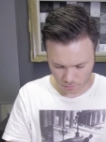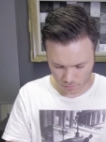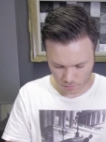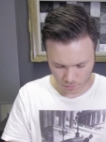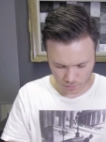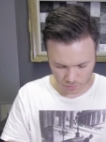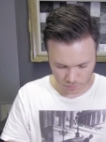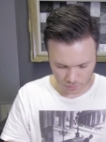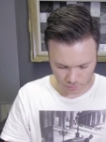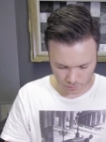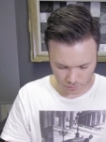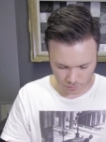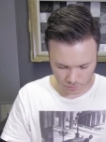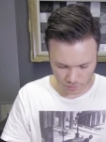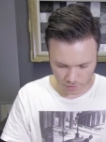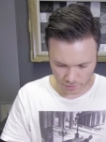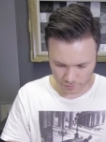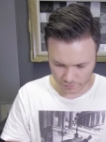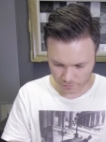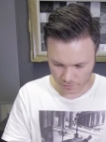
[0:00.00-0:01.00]
Okay, so the
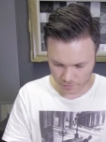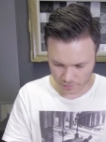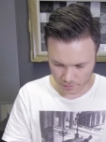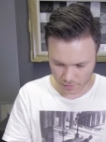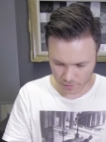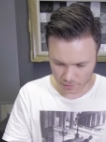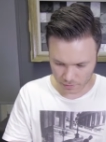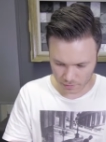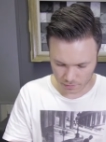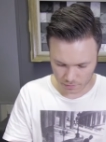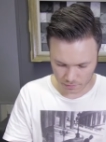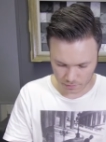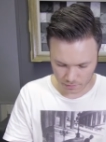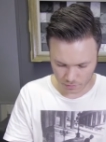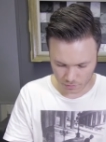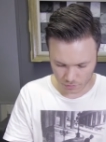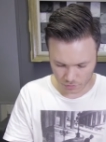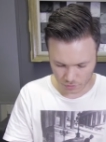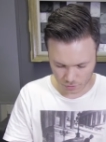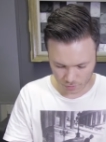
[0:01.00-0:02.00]
drive inside is a
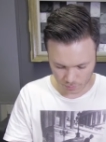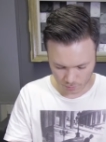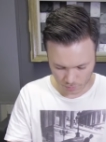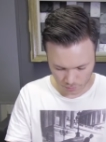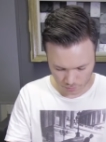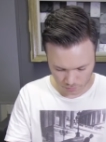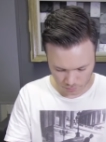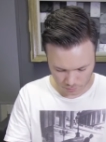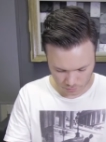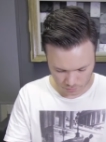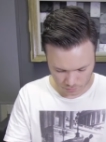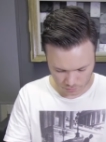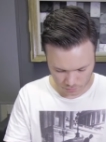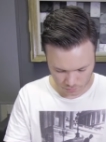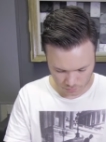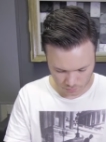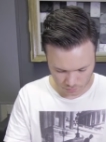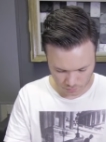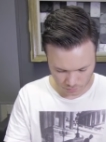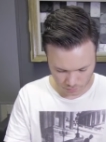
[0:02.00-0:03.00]
Toshiba.
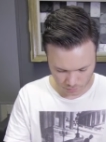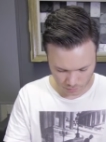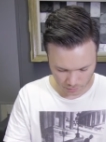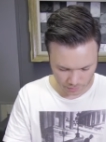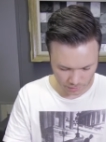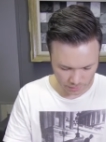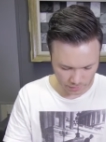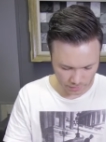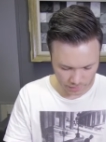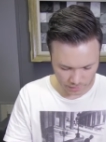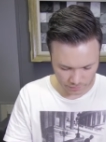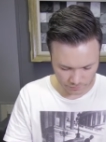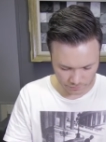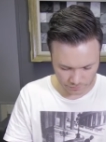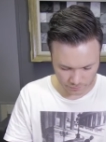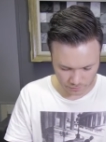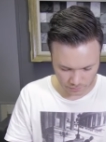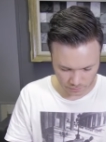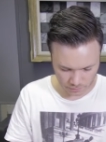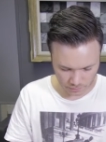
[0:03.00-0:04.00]
I kind of had a
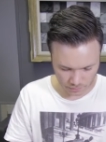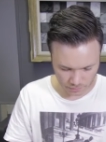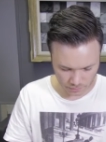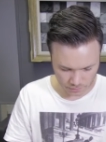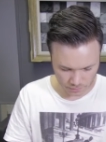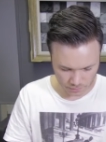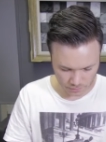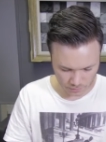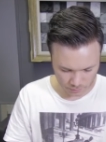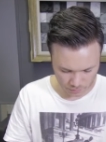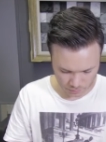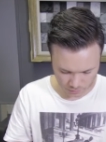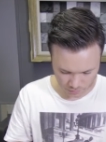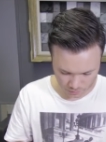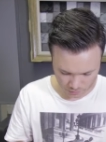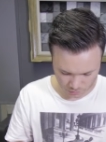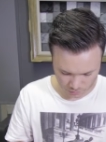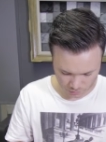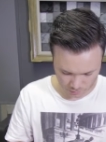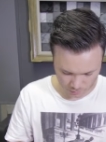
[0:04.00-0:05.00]
feeling that it's going to be a
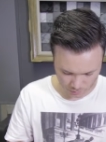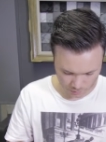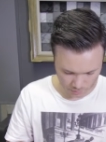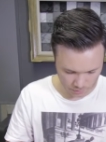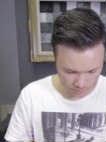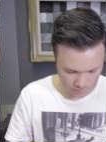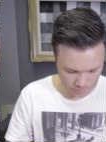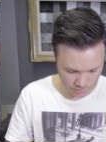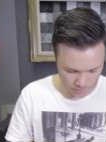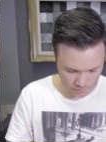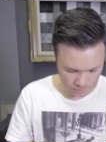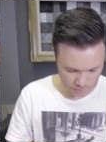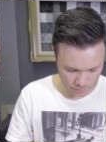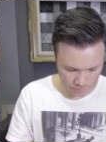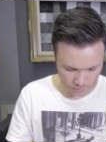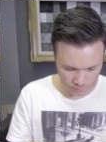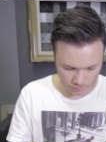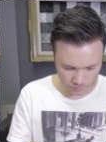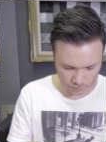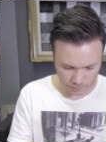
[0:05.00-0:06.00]
Toshiba,
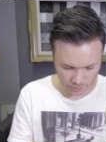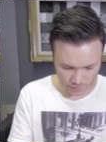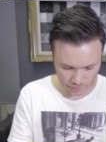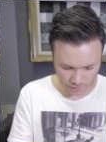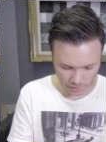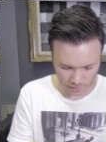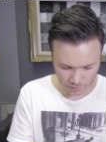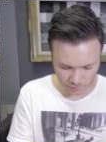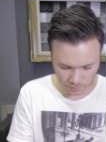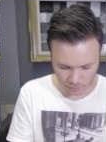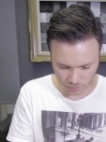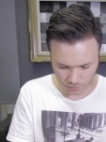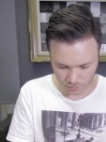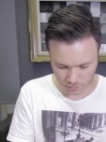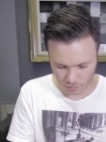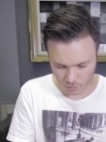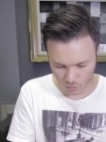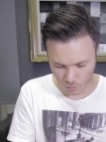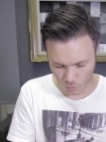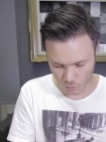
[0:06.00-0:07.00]
but it had
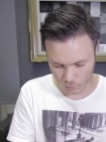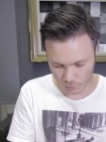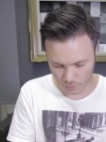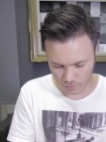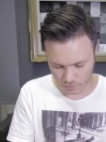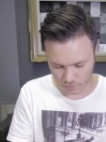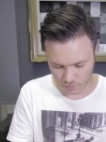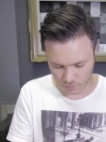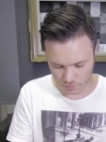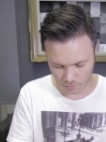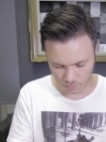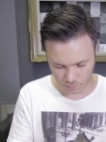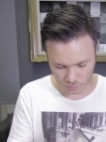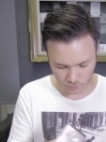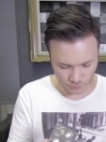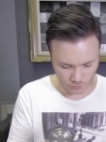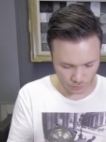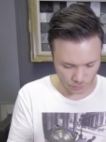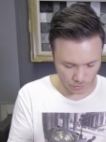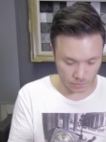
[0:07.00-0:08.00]
been opened
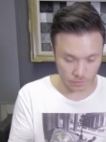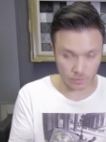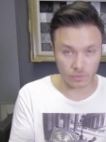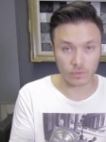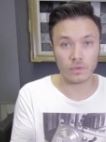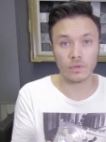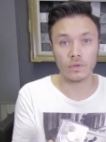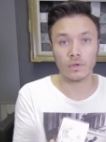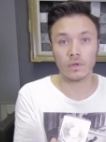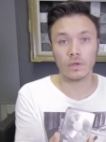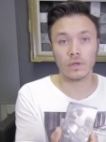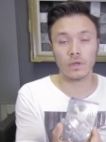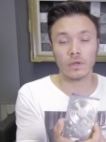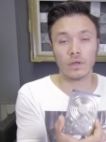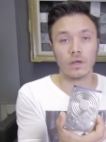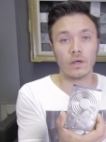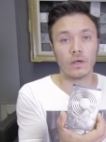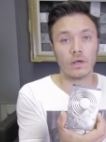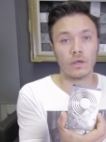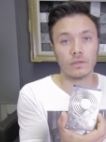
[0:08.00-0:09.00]
before.
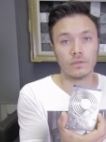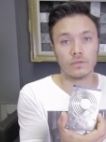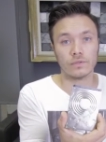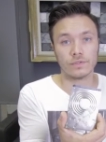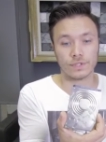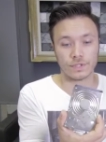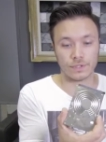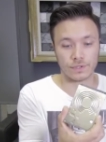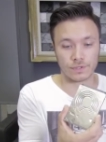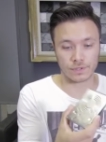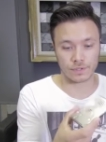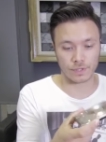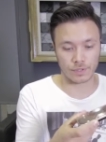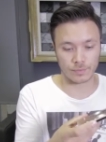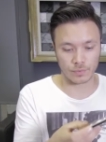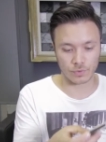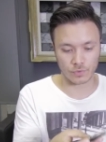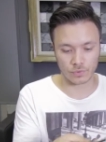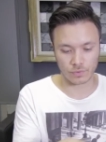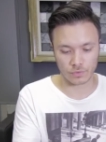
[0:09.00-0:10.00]
You see this
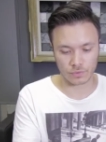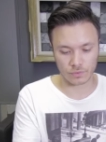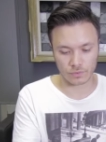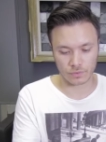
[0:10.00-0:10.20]
label?